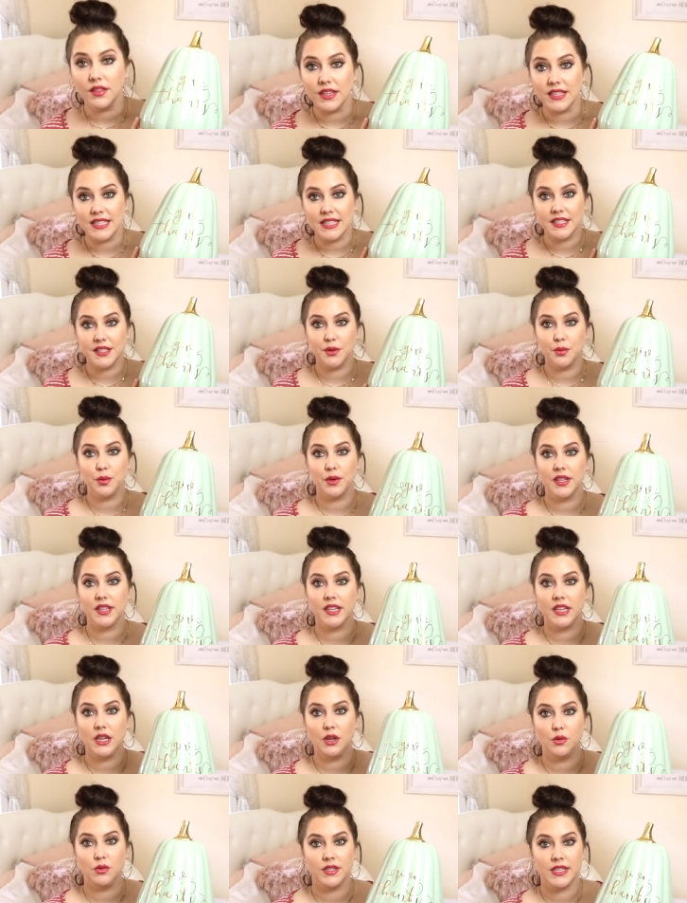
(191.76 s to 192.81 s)
This is a really
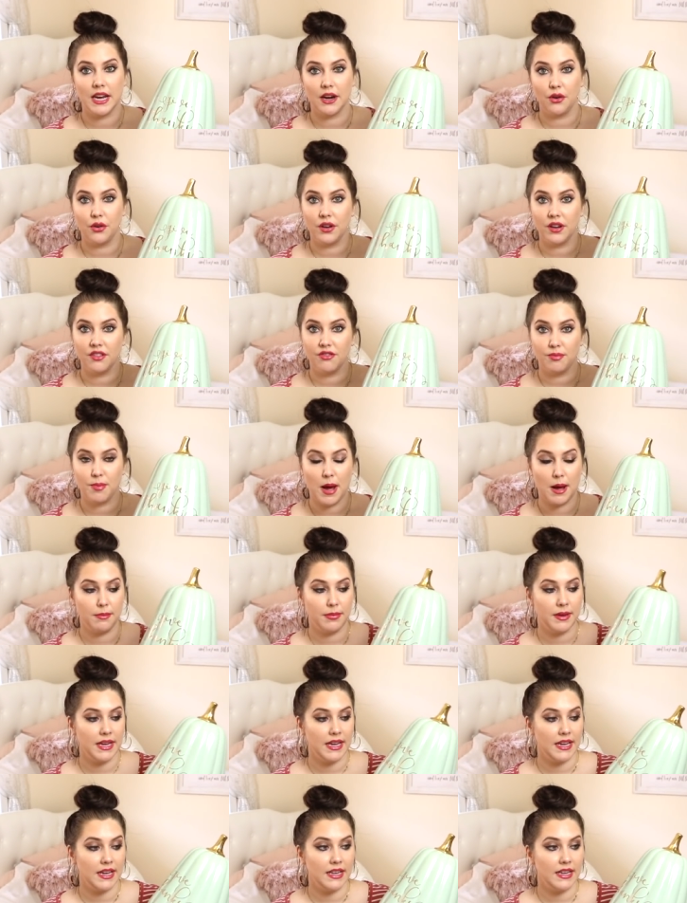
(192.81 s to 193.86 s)
cute decorative
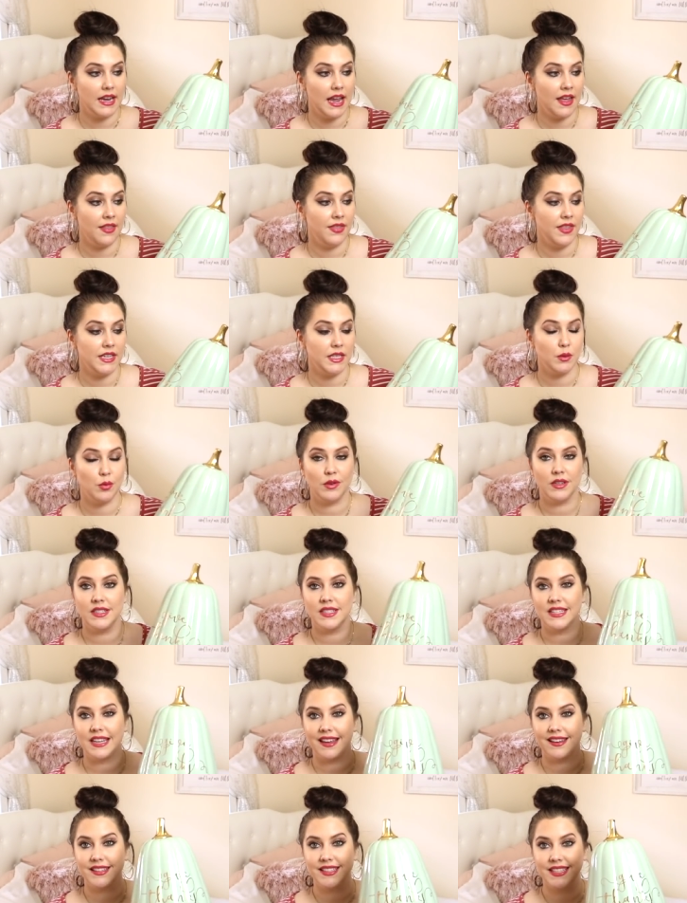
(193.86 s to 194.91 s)
pumpkin and this one
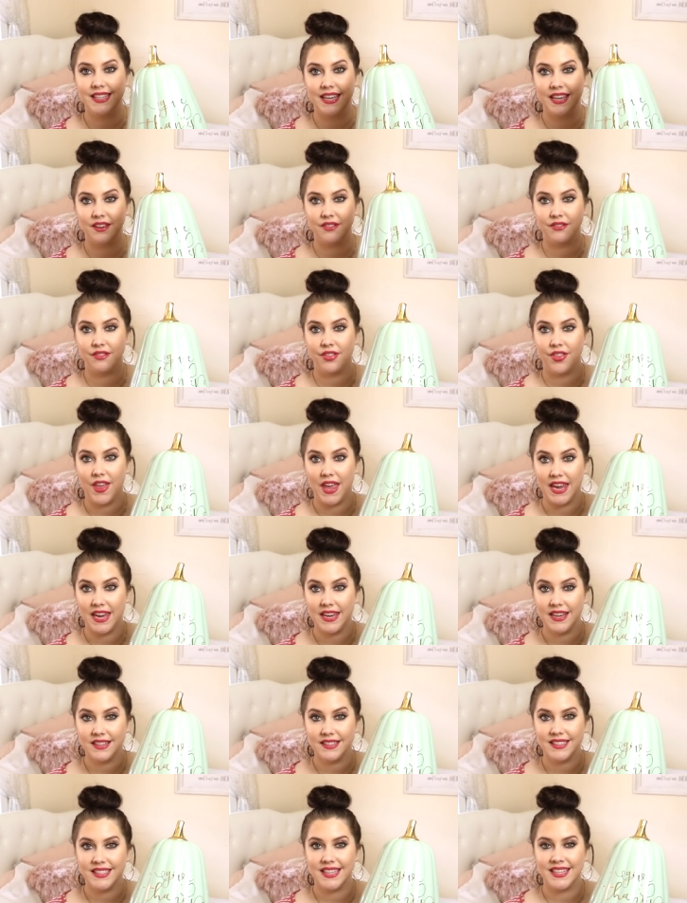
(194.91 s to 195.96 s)
says give
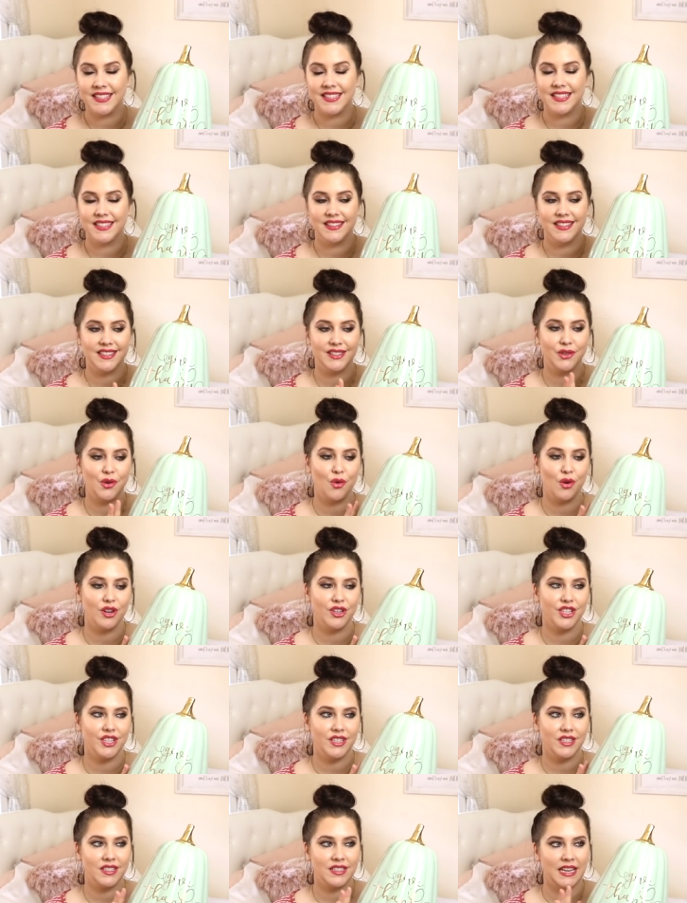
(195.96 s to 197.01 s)
thanks. It's in this
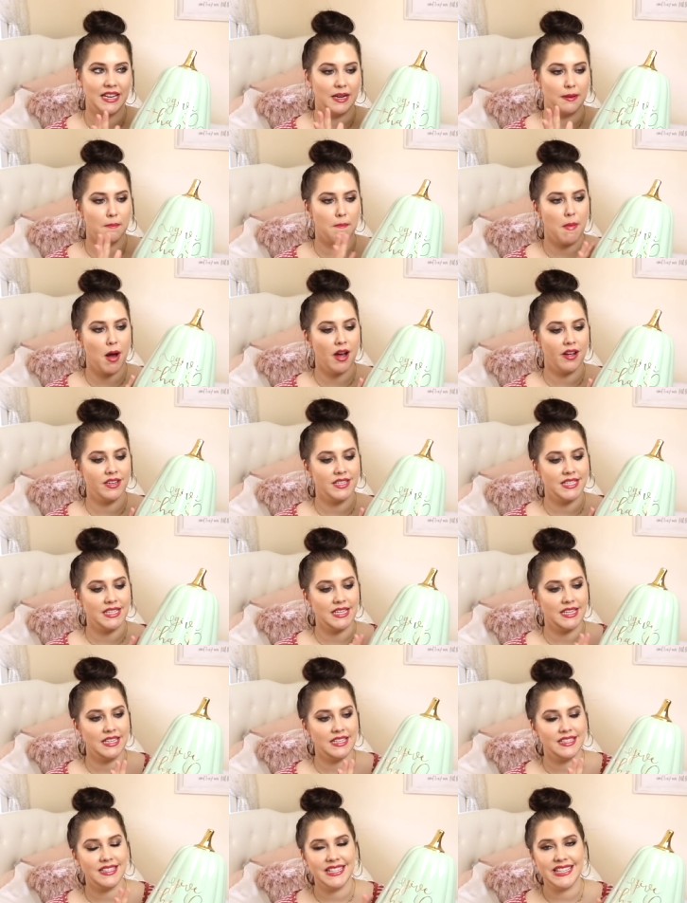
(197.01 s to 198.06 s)
gorgeous like
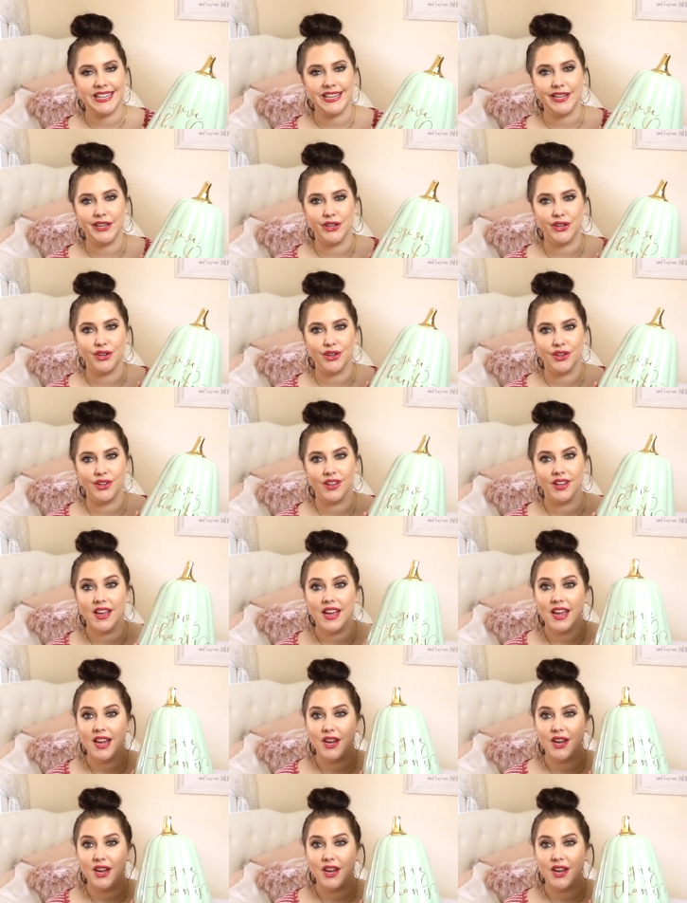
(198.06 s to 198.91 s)
mossy teal